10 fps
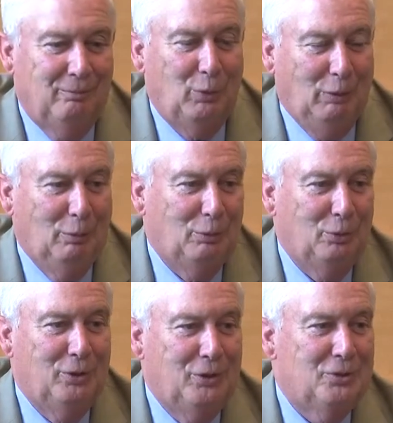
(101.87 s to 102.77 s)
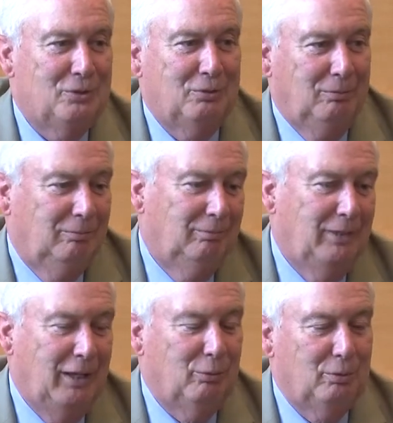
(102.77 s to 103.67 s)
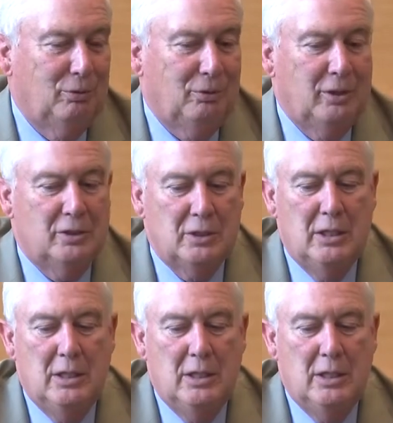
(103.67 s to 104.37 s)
why we were doing this or how we were doing this.